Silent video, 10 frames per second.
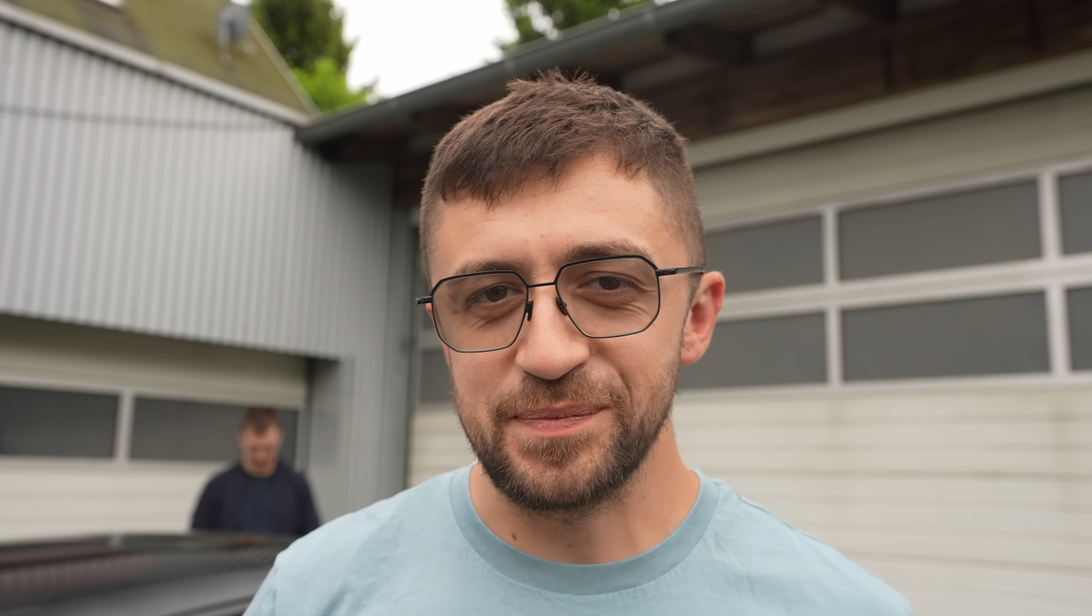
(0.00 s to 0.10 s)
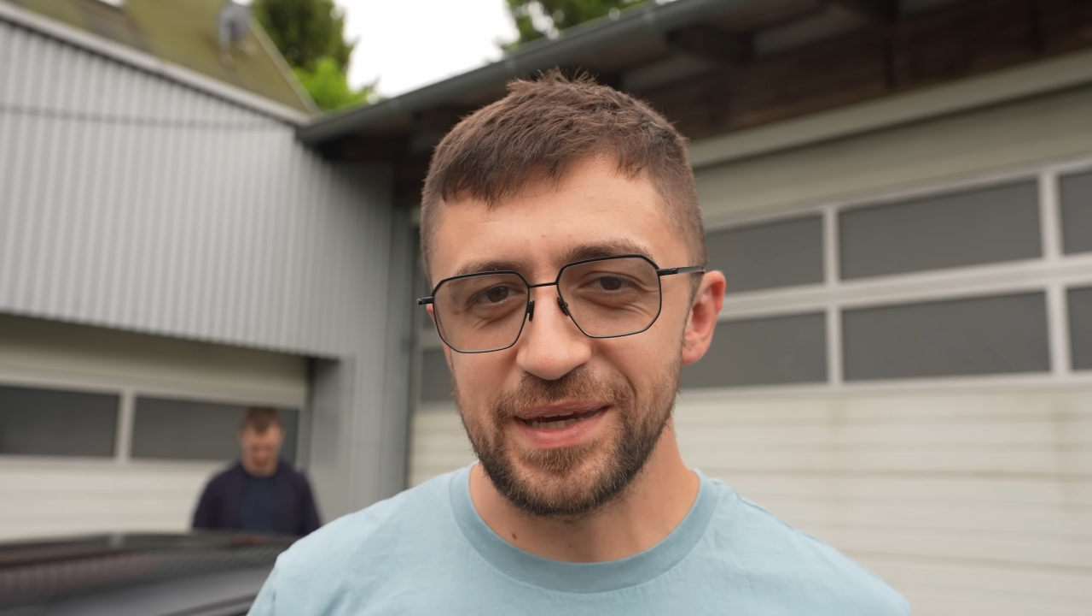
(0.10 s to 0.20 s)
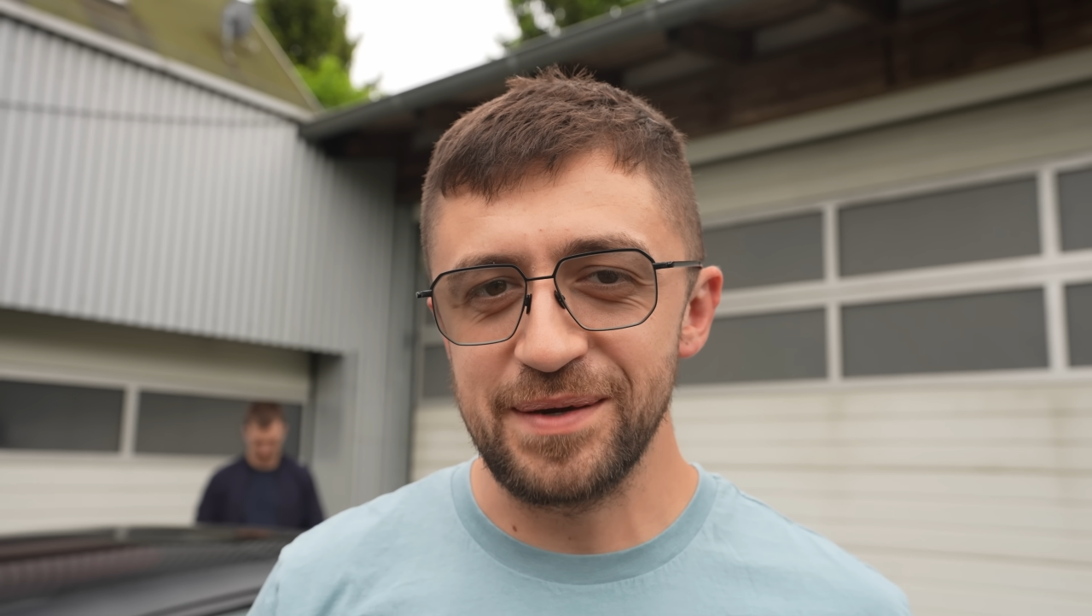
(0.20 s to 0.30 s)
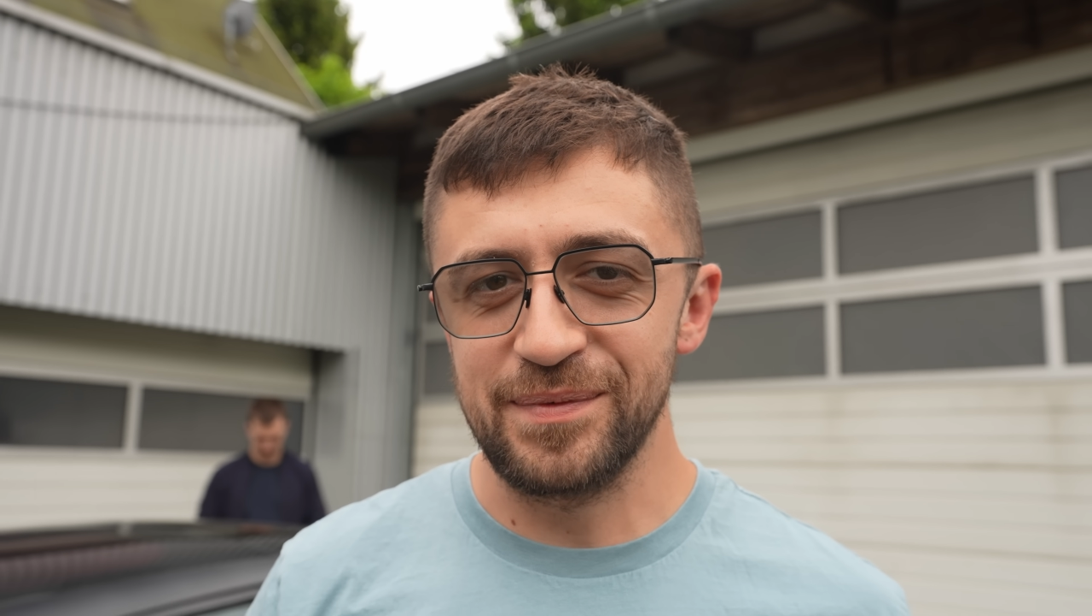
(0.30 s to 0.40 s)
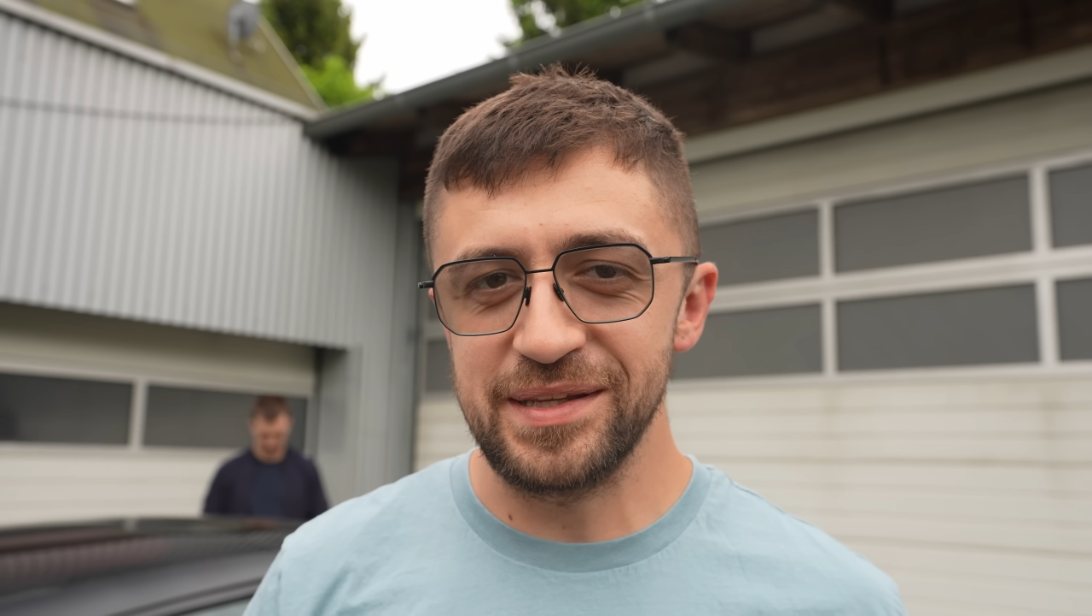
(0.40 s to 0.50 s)

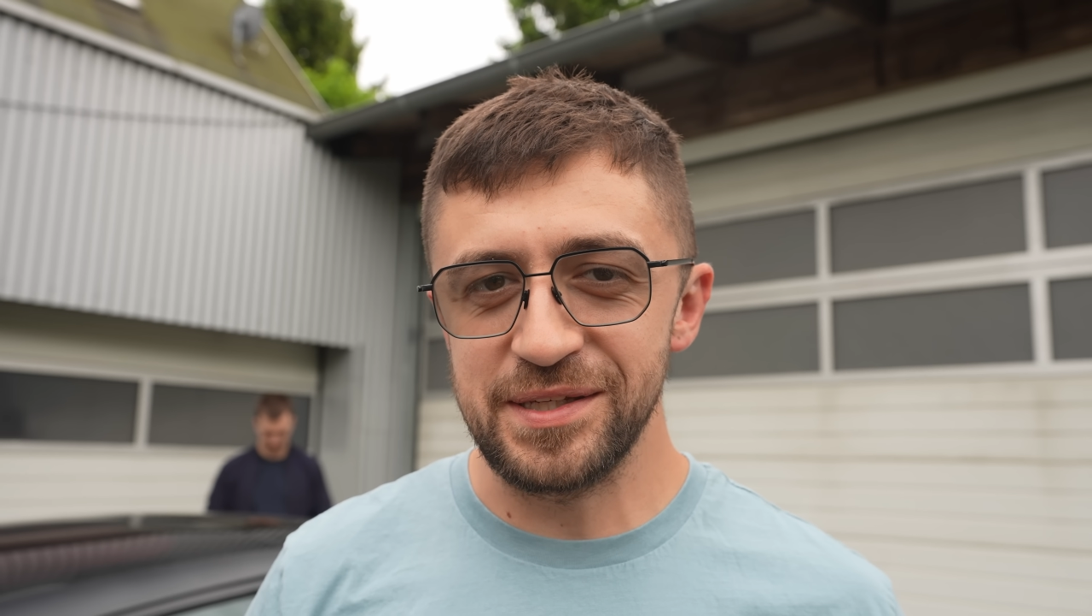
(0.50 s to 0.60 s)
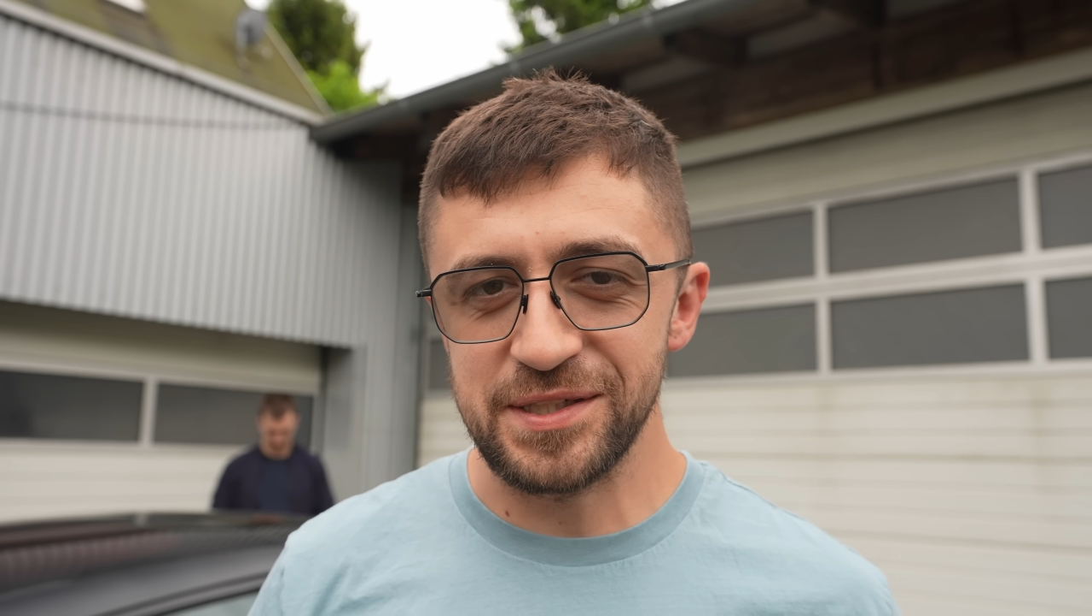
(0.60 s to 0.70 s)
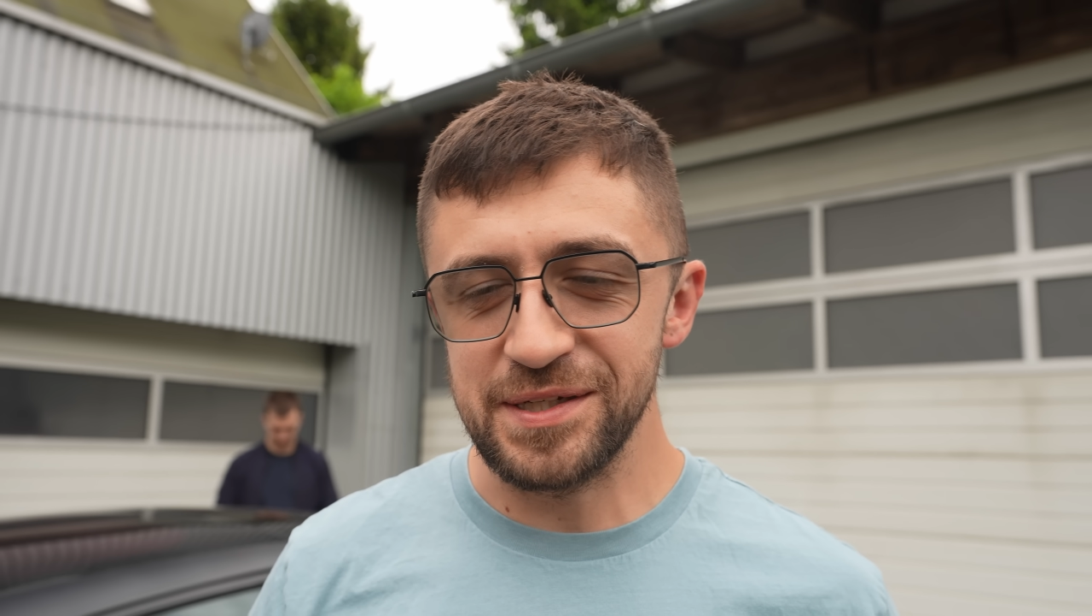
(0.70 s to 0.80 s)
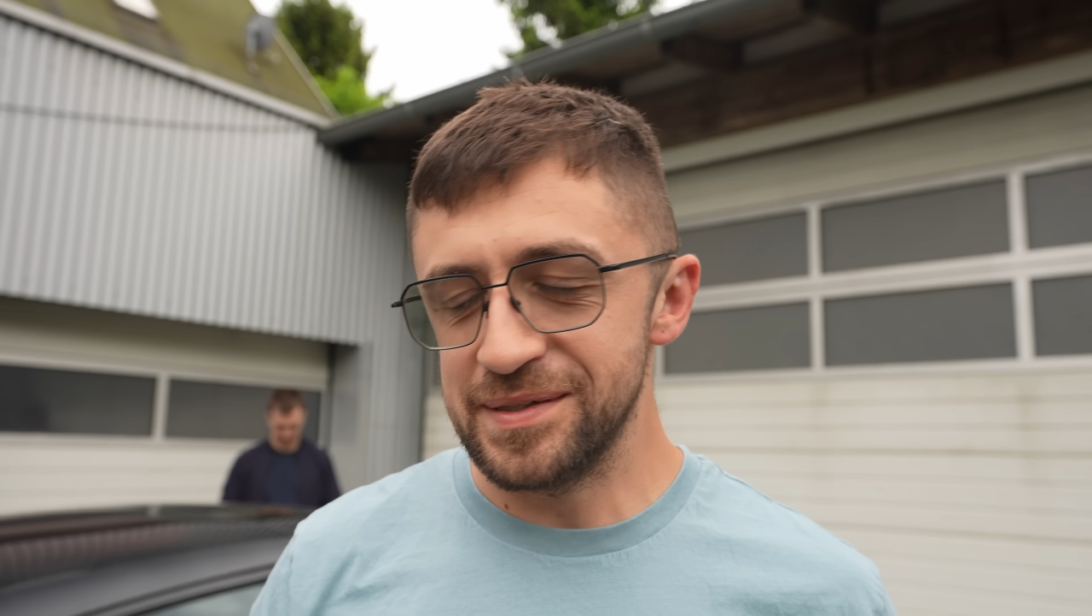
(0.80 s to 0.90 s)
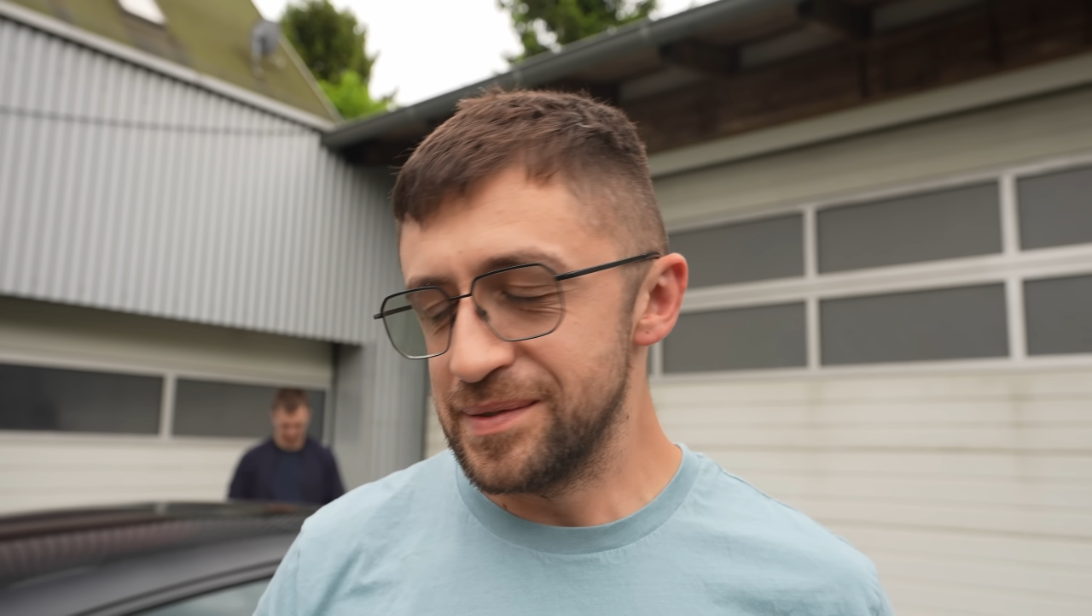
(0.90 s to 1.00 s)
making money, Geo.